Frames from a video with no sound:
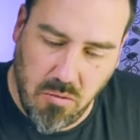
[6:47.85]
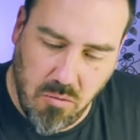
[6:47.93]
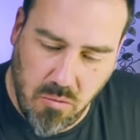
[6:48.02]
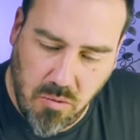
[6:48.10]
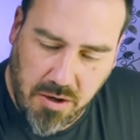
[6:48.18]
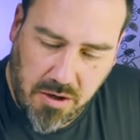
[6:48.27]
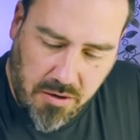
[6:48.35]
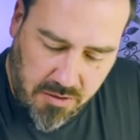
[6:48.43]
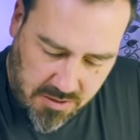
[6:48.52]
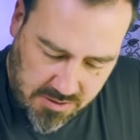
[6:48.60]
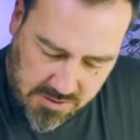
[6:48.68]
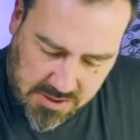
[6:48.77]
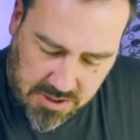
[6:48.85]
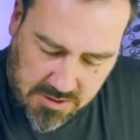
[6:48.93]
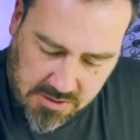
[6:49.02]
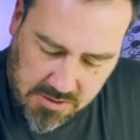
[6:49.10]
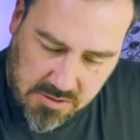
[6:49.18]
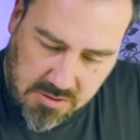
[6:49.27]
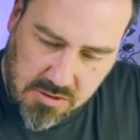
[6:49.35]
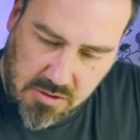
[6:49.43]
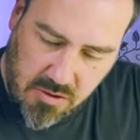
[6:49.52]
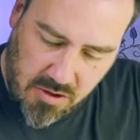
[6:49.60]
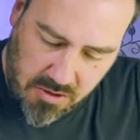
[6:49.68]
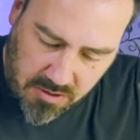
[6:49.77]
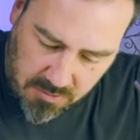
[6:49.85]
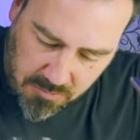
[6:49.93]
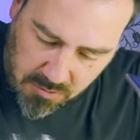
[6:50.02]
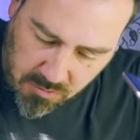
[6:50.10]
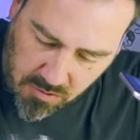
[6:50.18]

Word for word: where this takes us. So I think I'm gonna